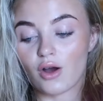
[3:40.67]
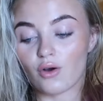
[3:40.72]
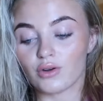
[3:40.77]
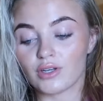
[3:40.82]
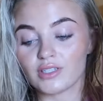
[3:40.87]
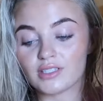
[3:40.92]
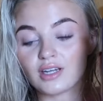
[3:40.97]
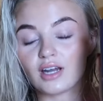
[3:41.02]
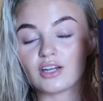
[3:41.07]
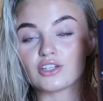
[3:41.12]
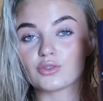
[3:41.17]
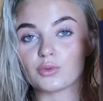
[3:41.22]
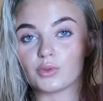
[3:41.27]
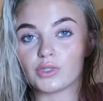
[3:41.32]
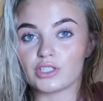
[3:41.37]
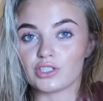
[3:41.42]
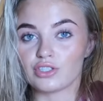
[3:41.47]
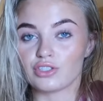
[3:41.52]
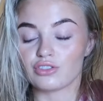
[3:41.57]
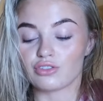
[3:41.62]
Honestly, I just
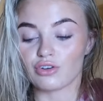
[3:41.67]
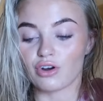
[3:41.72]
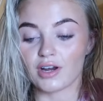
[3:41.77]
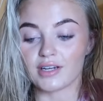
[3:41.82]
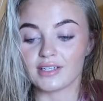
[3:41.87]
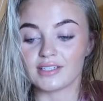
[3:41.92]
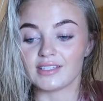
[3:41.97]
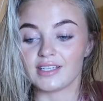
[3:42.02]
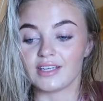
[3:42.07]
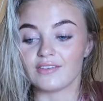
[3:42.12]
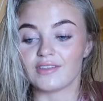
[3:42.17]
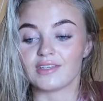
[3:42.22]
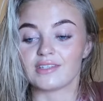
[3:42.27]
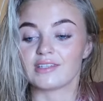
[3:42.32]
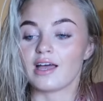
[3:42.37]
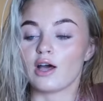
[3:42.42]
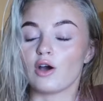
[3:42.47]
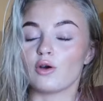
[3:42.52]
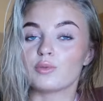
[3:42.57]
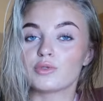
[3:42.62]
wanted to try to see if this
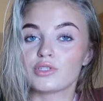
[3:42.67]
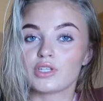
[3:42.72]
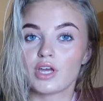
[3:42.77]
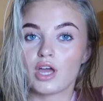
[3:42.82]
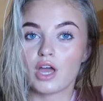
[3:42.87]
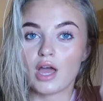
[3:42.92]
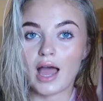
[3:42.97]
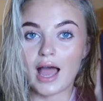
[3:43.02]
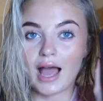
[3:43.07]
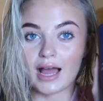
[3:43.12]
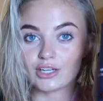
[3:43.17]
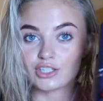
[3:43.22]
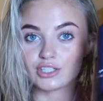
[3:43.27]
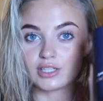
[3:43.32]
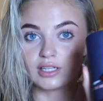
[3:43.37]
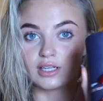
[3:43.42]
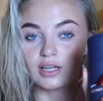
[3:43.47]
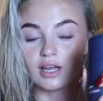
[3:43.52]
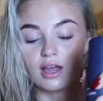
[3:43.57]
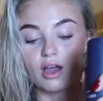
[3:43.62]
helped
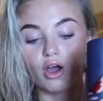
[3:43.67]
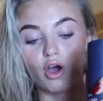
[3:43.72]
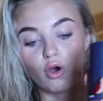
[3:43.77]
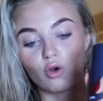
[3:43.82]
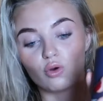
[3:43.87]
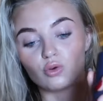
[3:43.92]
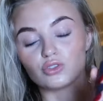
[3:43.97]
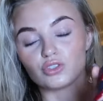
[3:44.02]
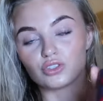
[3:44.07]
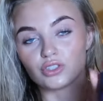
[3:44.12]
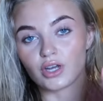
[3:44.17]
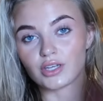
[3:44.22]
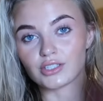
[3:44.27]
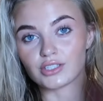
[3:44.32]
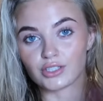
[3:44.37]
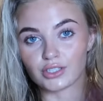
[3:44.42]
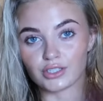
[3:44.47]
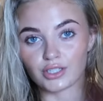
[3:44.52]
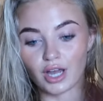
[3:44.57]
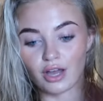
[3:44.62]
actually hold your
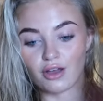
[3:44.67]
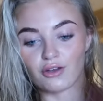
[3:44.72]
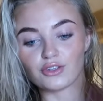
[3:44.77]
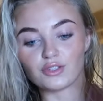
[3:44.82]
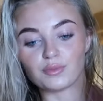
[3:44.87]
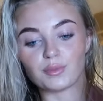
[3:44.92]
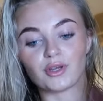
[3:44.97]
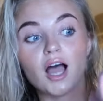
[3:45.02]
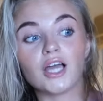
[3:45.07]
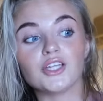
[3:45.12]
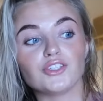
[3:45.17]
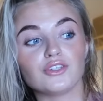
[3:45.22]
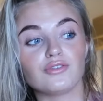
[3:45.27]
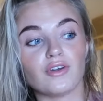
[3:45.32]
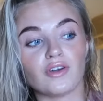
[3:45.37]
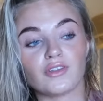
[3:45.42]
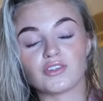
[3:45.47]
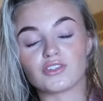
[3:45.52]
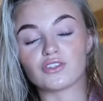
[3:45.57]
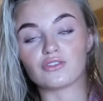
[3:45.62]
Dyson curls. I do
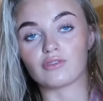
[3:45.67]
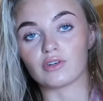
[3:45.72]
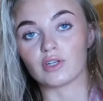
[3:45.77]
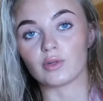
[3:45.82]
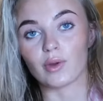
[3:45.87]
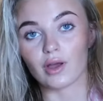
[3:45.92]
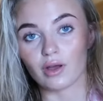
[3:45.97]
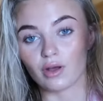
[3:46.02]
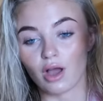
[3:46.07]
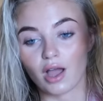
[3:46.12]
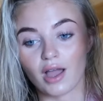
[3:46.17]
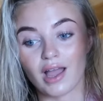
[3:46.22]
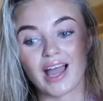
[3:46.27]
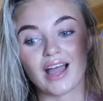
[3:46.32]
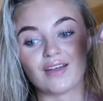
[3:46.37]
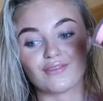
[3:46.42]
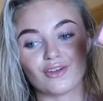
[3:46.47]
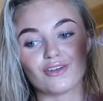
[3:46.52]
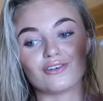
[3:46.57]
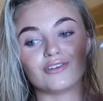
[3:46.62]
find this is really well. I
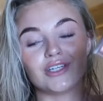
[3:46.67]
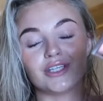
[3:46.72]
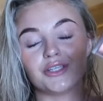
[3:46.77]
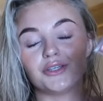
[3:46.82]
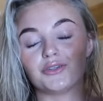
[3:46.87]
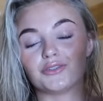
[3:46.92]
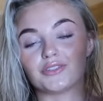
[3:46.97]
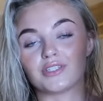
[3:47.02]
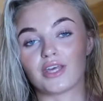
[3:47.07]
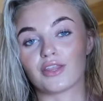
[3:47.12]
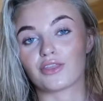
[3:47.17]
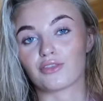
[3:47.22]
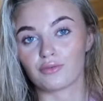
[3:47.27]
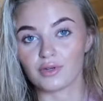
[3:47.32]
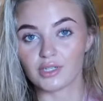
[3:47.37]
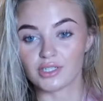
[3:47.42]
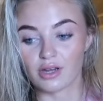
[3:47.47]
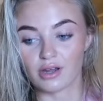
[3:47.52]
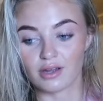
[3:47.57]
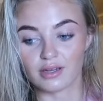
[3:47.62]
have only used it
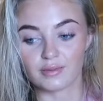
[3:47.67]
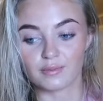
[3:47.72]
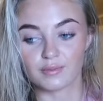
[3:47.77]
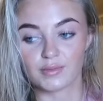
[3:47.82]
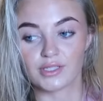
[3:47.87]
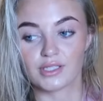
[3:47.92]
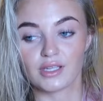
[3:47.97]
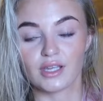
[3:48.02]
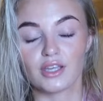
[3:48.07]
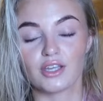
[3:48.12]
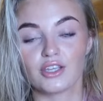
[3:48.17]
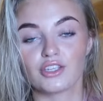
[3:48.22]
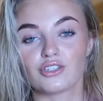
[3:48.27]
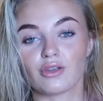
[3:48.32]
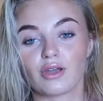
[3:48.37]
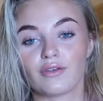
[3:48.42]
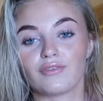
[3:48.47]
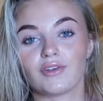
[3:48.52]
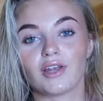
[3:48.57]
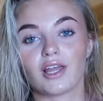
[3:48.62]
3 times,
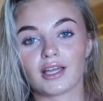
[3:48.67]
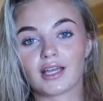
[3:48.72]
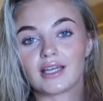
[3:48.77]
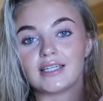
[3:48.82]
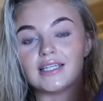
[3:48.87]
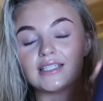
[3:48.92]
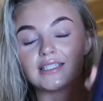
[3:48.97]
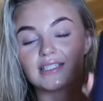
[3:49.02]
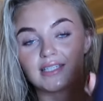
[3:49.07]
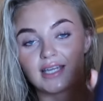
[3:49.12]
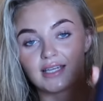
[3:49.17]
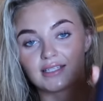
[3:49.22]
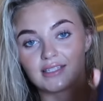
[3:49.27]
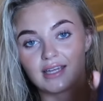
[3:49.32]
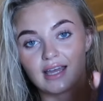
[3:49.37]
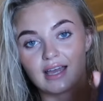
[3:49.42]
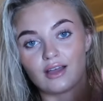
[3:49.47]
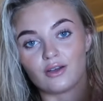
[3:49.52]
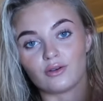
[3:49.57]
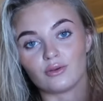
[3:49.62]
so I feel like I need to test
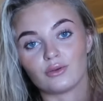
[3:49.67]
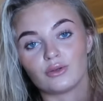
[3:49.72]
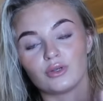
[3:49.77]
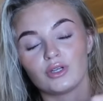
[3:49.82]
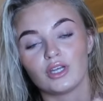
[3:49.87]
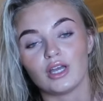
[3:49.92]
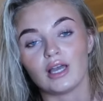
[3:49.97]
it out